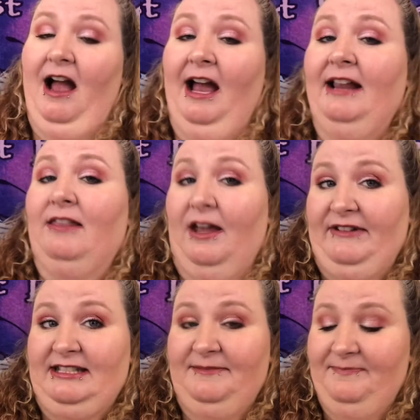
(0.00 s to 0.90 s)
I
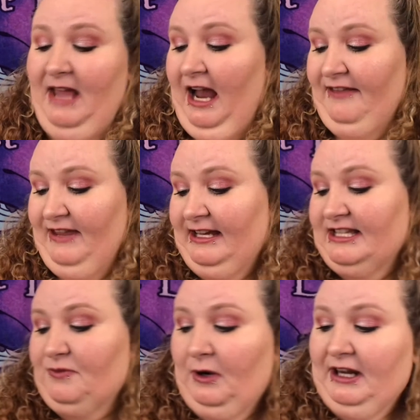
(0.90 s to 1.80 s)
love it. I
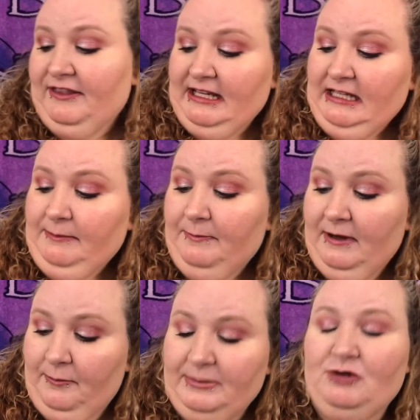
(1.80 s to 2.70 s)
think it's one of the,
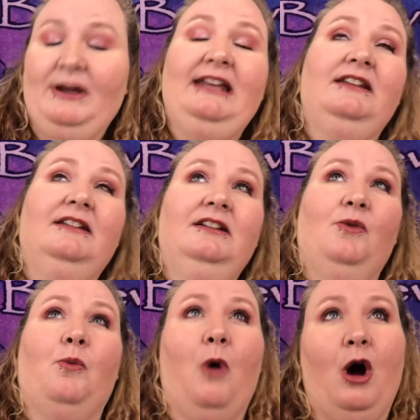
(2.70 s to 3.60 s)
between
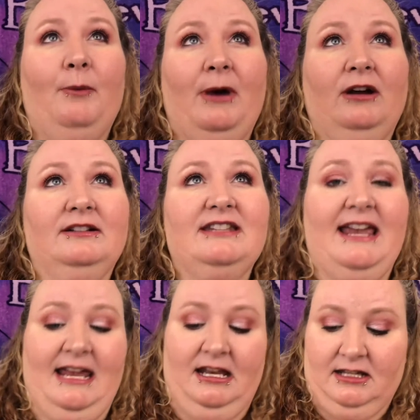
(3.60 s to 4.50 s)
Walmart
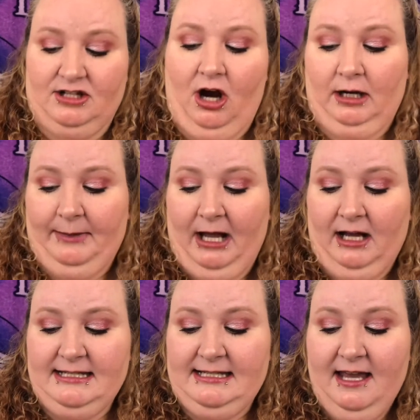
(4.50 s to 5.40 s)
and the Target
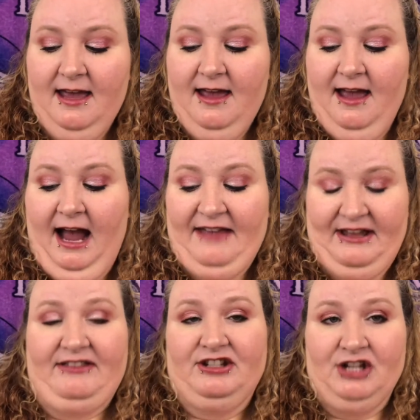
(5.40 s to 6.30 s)
box, I
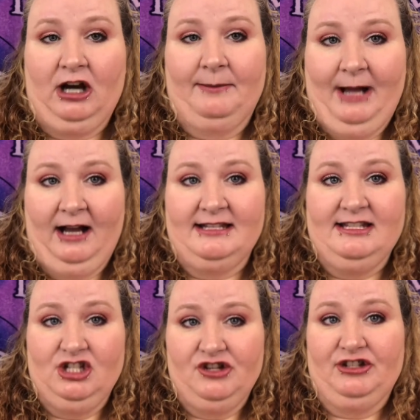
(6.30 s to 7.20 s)
think the Target
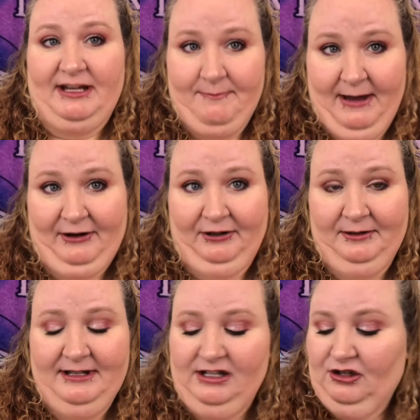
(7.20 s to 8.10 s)
box is usually
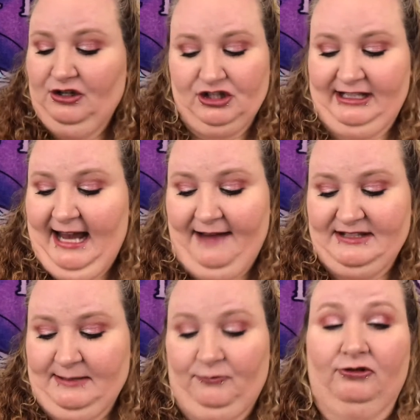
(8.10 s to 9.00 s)
better. You usually
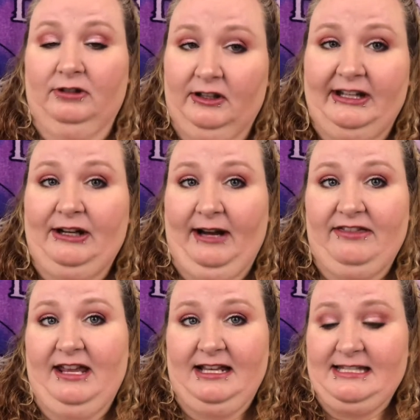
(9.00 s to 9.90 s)
have some really
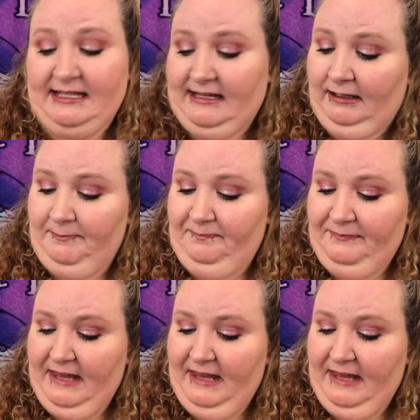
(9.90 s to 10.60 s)
great things in there.